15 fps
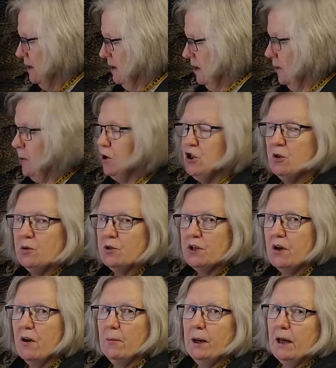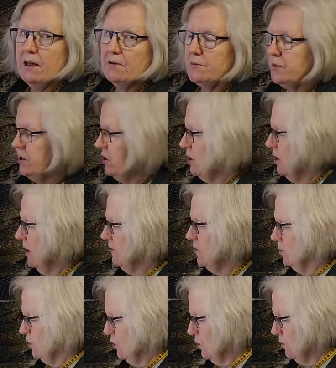I'll put you on time lapse so you don't have to
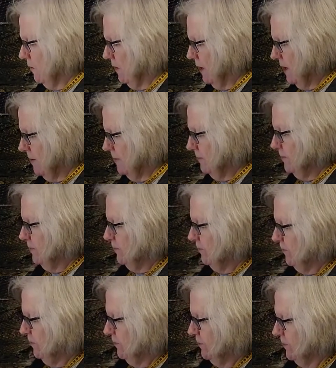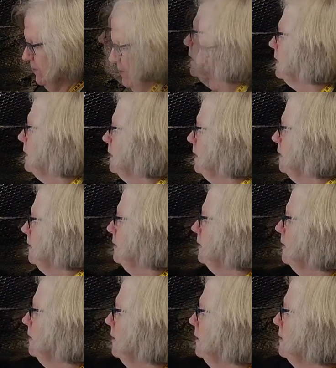watch all of that. Okay,
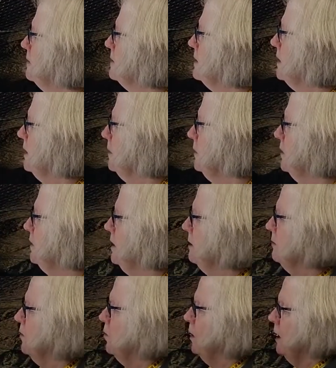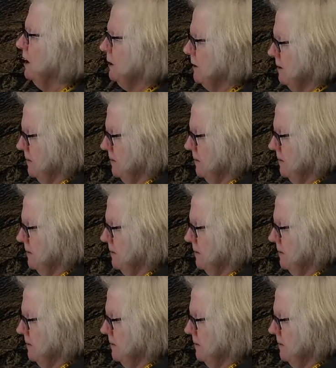start with number 1.